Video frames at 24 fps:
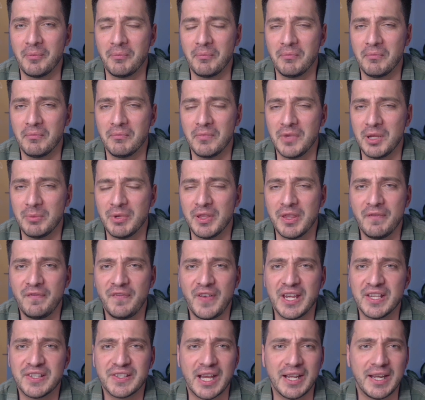maybe they
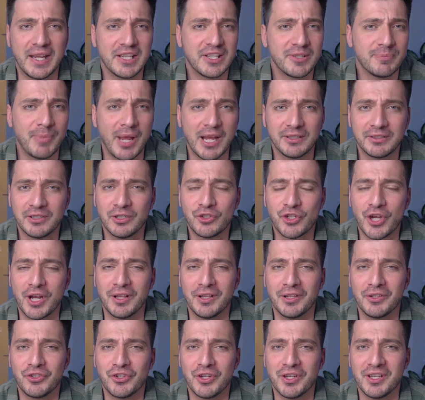faced unexpected
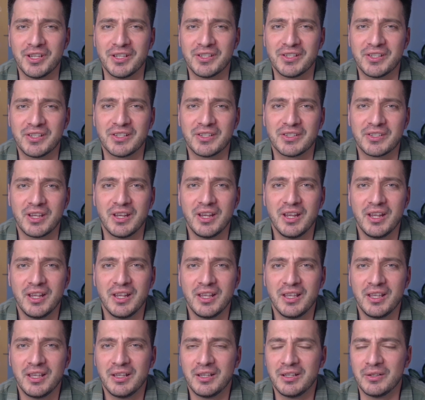challenges
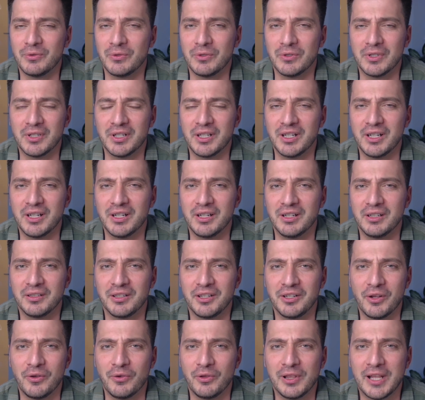or
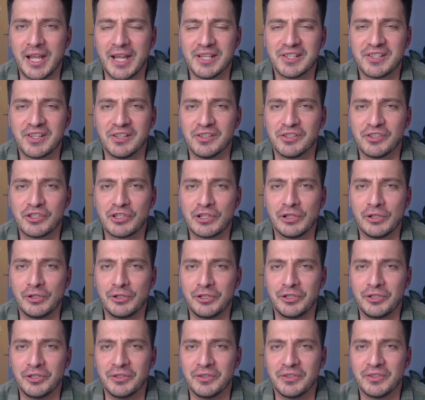lessons
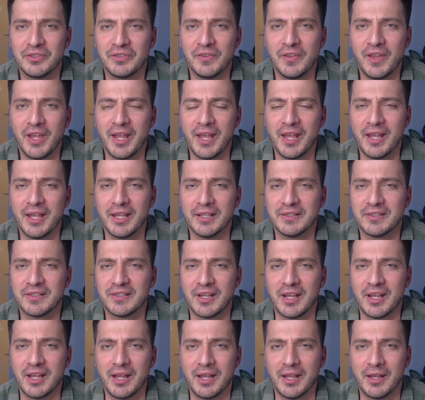learned that
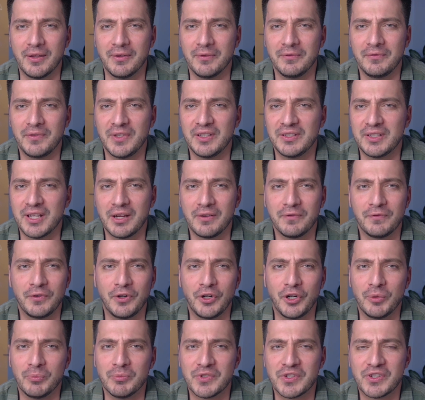fintech
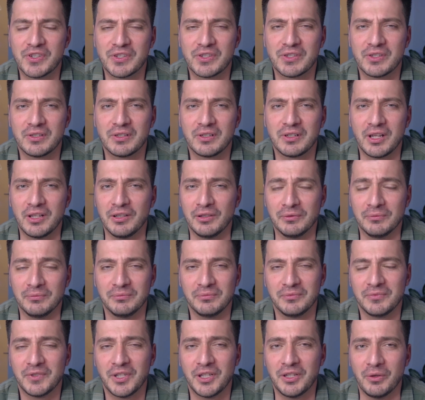firms can
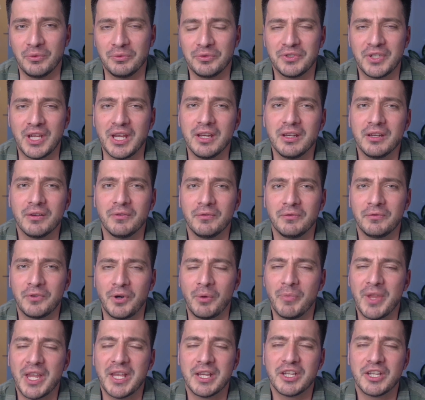take
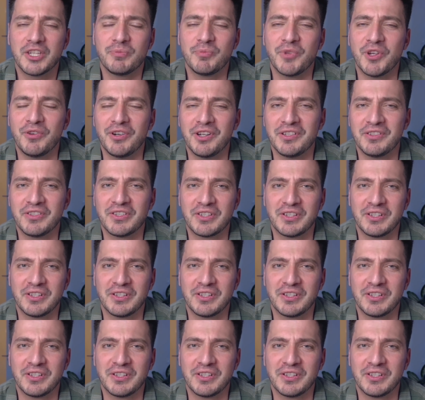from that experience?